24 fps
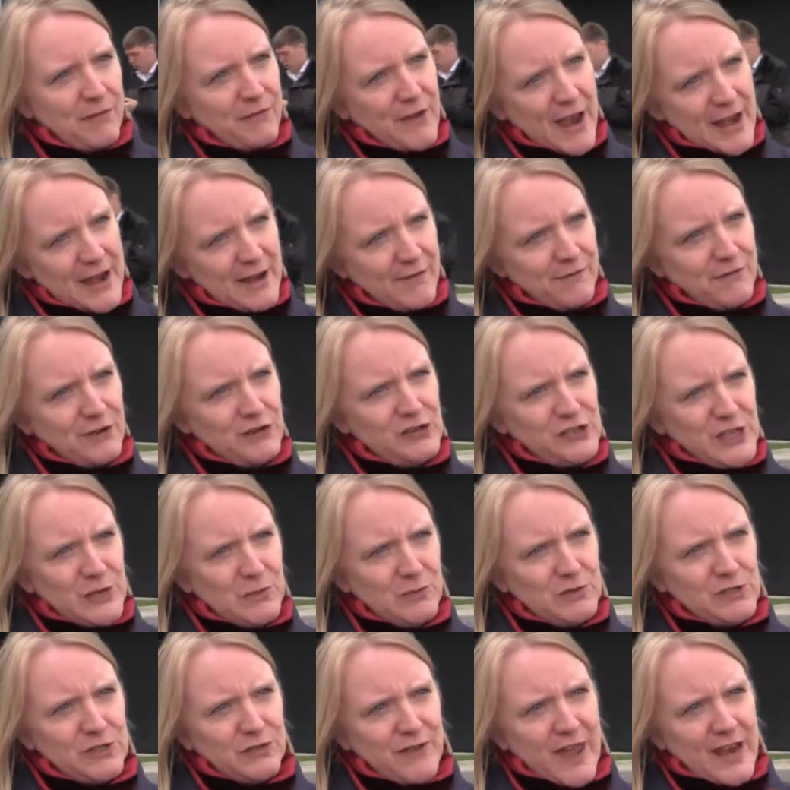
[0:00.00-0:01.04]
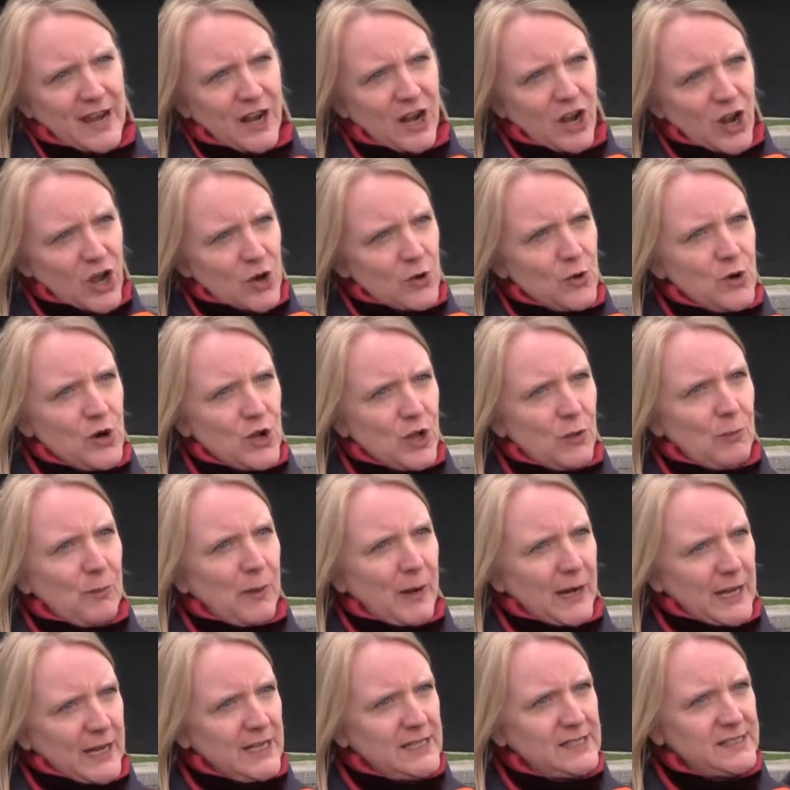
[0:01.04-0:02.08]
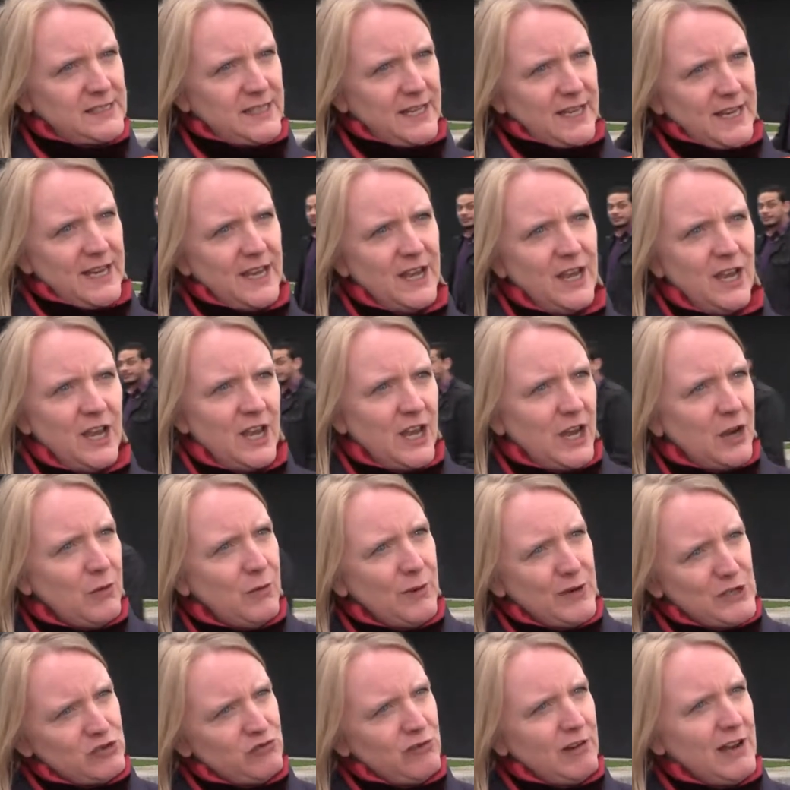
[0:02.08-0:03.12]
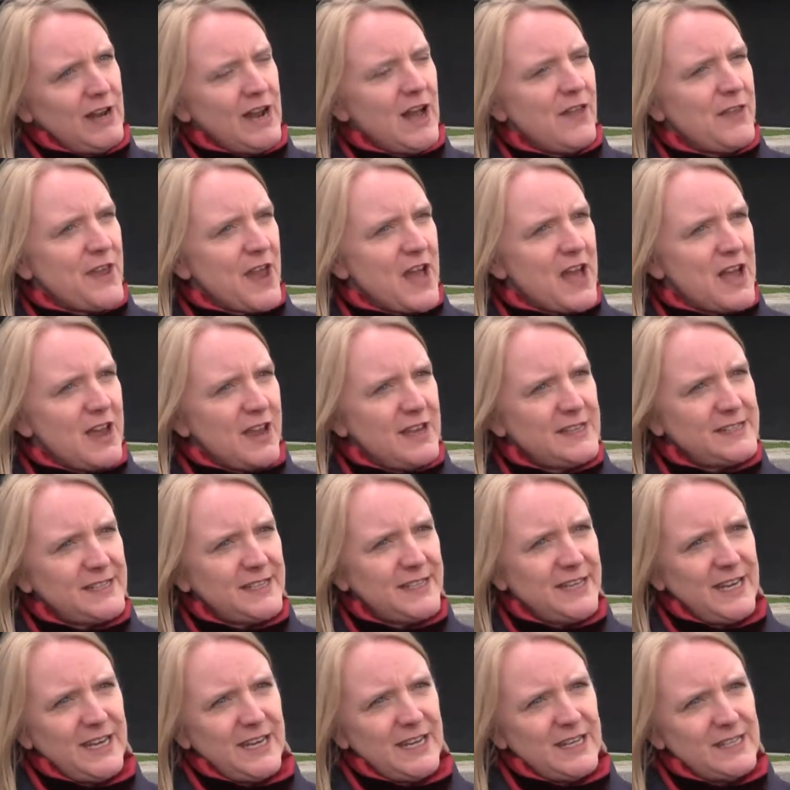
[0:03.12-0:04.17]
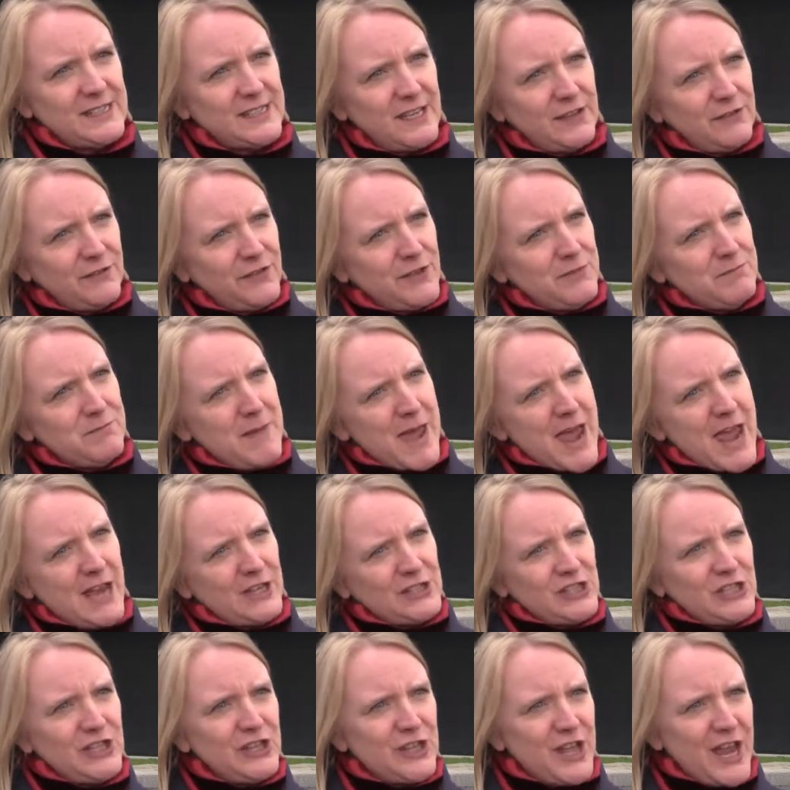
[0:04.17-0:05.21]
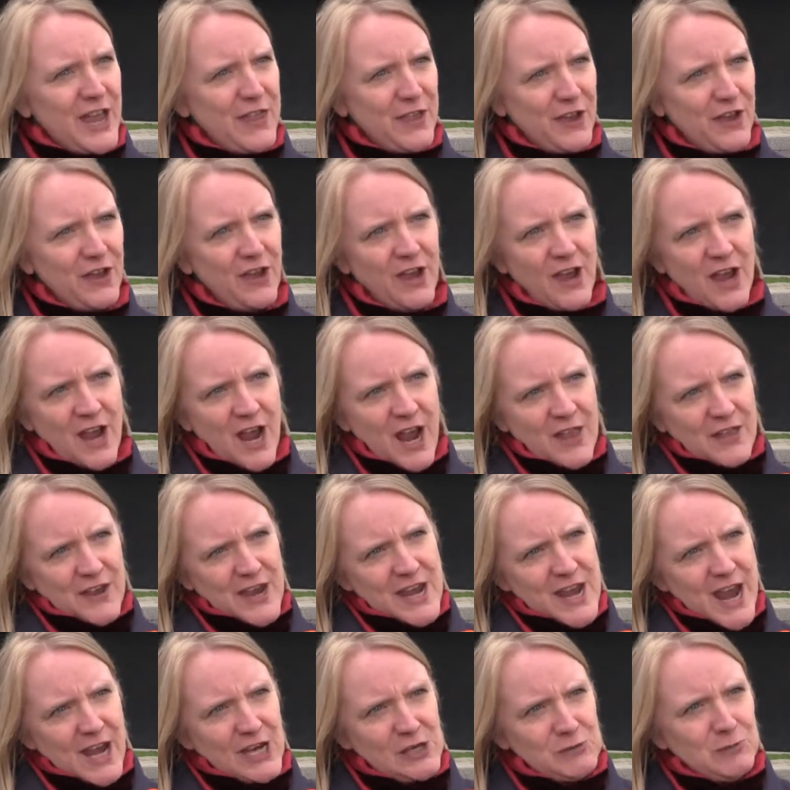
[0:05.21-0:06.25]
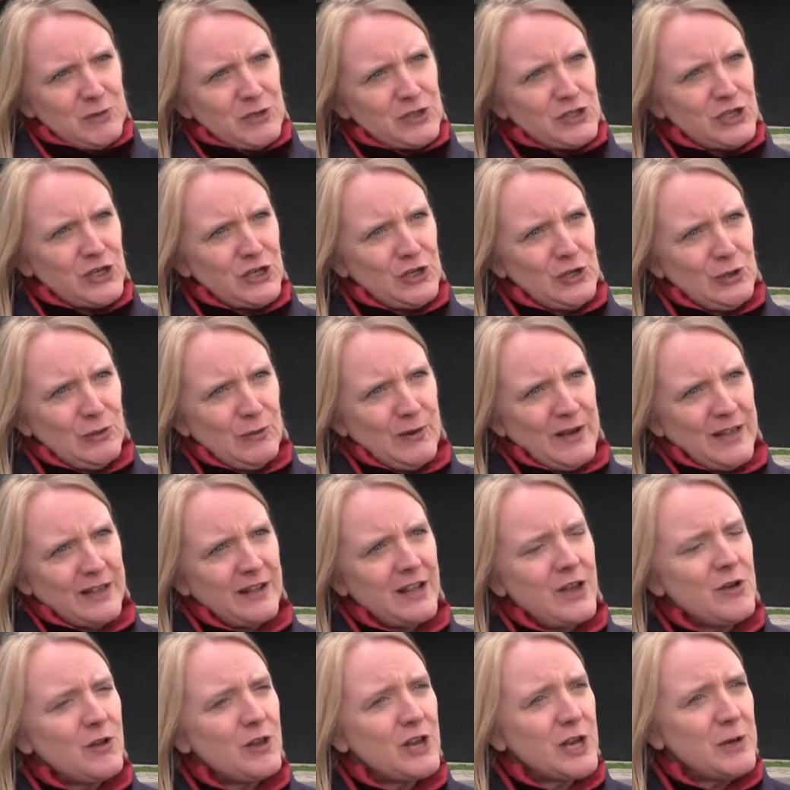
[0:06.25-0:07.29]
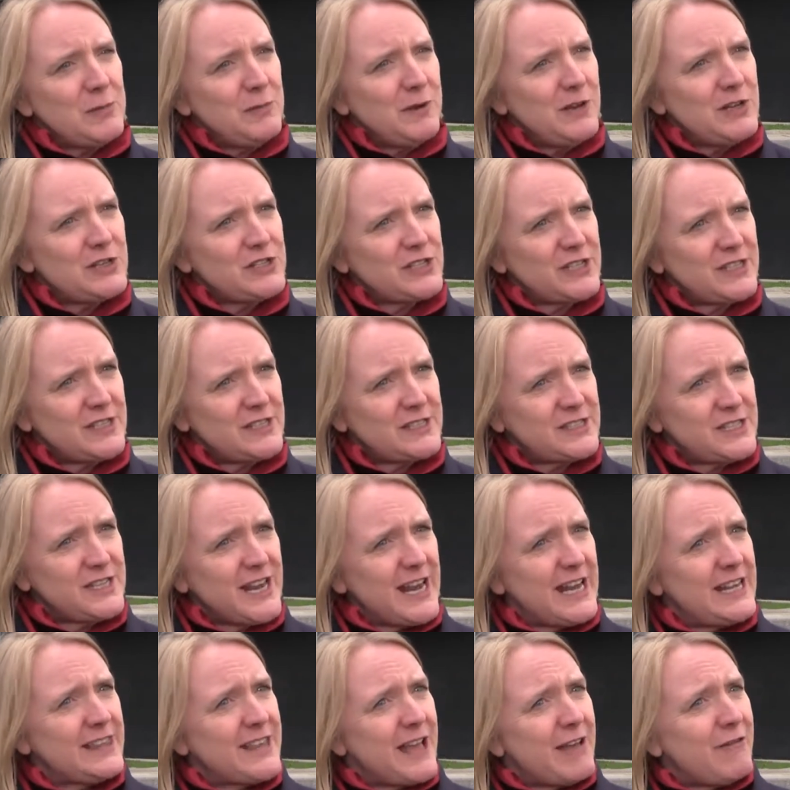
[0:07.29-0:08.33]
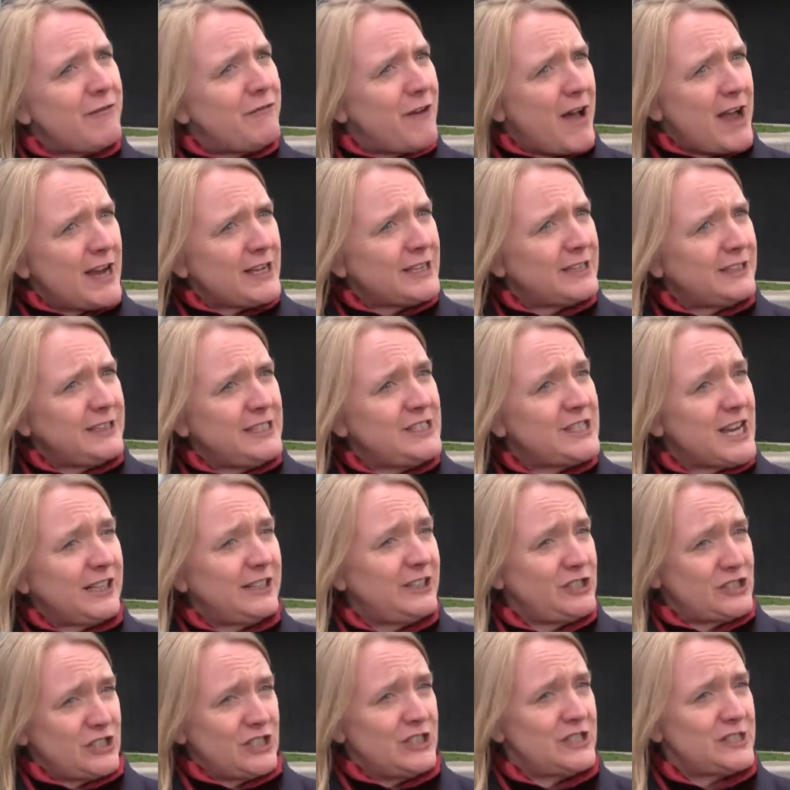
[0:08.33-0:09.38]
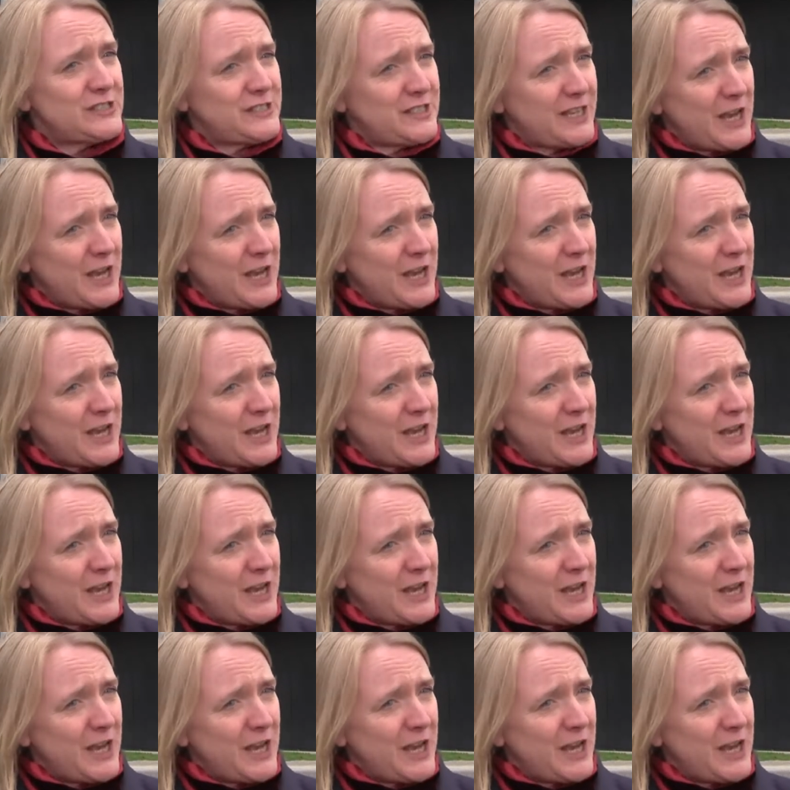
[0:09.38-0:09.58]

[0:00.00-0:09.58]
any funding would affect local policing, which really are the eyes and ears of the Met, and they're the engagement tool with local communities to get that vital intelligence.